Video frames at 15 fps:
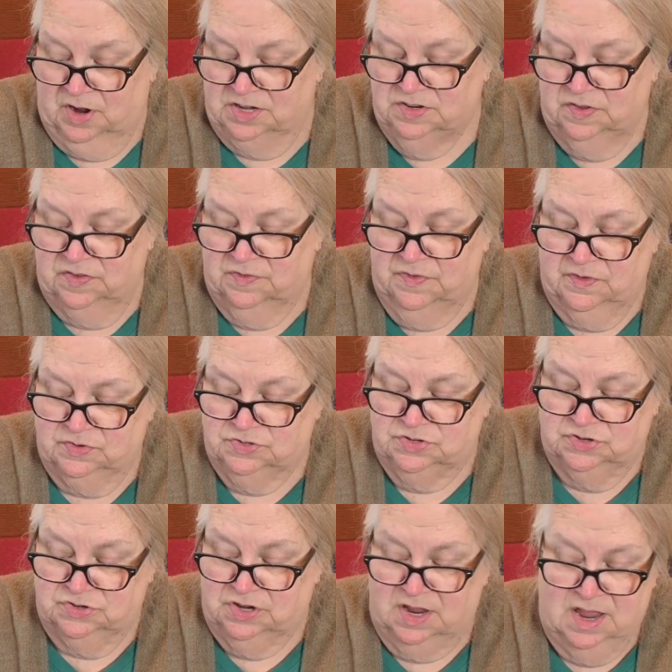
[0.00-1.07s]
I just
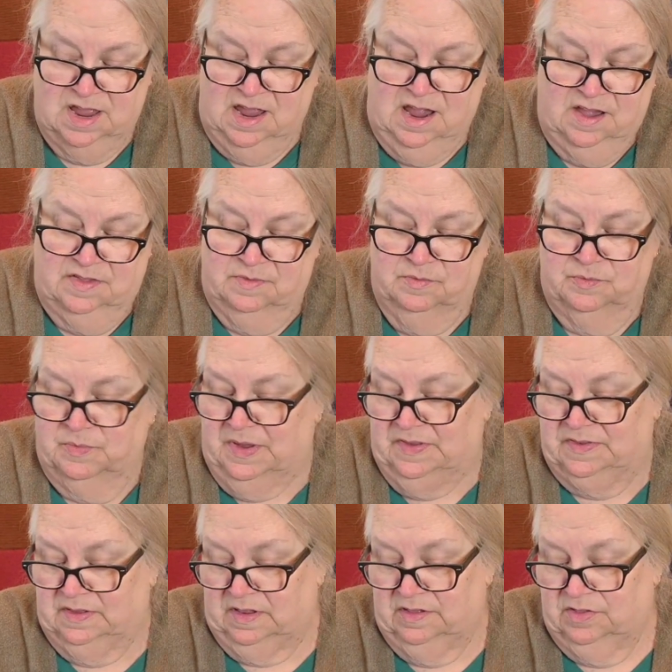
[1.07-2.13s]
filtered
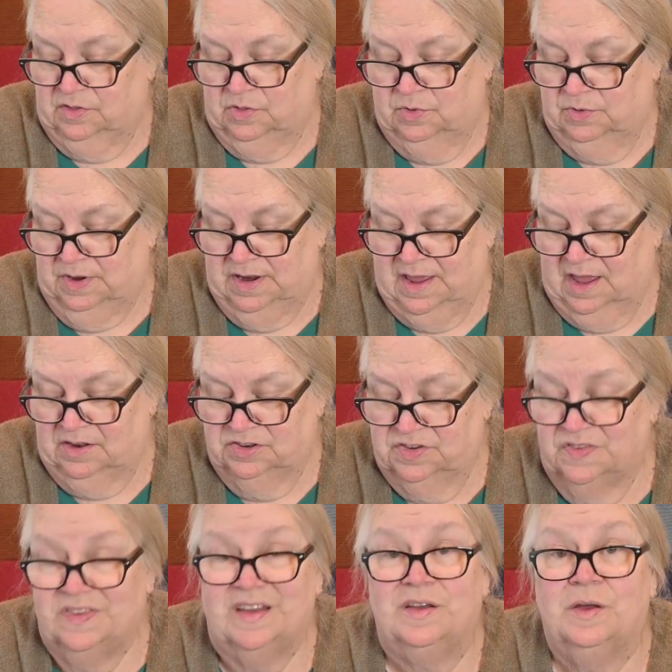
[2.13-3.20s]
basically the chlorine out,
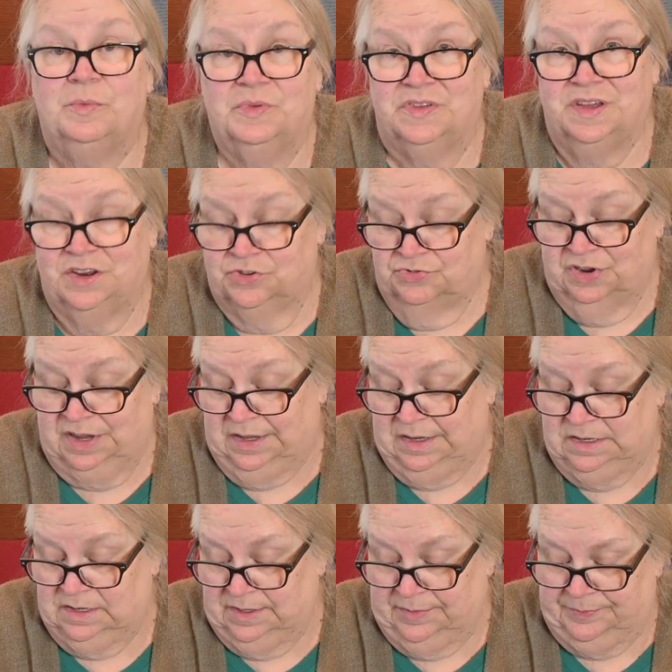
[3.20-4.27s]
just like I was going to drink it.